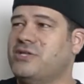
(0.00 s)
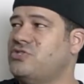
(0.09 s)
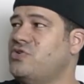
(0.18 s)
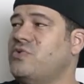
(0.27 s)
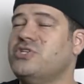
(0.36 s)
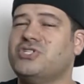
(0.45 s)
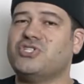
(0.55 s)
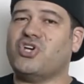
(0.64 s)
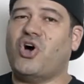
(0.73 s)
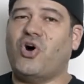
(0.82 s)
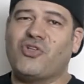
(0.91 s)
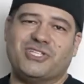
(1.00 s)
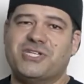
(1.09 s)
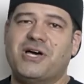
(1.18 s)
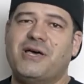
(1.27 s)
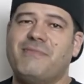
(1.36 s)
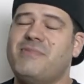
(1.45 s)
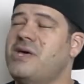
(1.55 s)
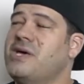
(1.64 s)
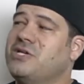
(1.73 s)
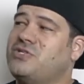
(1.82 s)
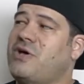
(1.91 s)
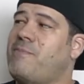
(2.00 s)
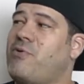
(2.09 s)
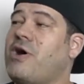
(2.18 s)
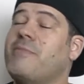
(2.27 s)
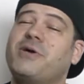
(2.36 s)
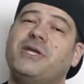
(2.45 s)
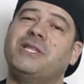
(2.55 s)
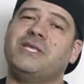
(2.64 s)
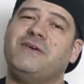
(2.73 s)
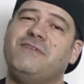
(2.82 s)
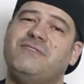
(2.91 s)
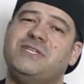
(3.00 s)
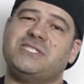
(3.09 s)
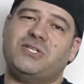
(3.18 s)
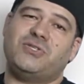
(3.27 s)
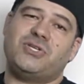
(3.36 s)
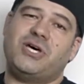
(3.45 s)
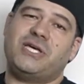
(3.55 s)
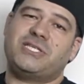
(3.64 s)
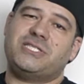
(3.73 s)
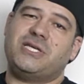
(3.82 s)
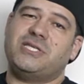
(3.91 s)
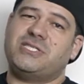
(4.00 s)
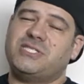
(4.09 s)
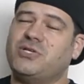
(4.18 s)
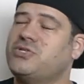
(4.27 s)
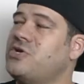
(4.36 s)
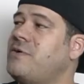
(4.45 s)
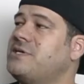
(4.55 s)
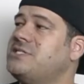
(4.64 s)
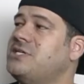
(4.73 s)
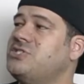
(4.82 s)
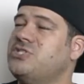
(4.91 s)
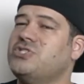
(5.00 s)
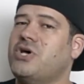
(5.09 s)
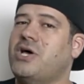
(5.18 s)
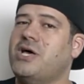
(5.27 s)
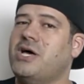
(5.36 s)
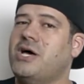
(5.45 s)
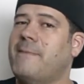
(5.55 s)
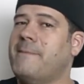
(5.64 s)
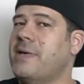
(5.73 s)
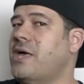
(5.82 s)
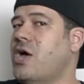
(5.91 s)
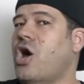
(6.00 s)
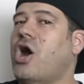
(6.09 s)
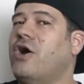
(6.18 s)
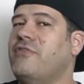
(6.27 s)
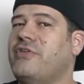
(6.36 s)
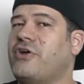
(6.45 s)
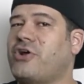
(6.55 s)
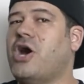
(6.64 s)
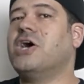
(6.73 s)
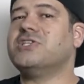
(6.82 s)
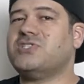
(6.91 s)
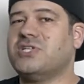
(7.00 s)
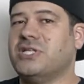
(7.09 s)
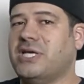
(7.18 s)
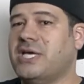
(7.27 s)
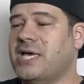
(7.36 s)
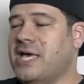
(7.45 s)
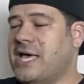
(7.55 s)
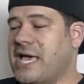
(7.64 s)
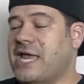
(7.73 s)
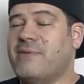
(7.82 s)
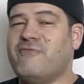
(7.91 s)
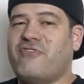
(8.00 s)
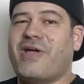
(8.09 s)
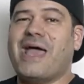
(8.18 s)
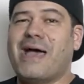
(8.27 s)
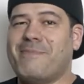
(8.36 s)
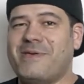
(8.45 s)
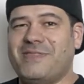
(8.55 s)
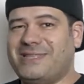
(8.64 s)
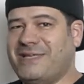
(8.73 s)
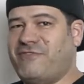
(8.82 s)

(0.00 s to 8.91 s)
2 inches all the time. So I'm probably going to leave these tilt arm extensions on there constantly. And I'm very happy that they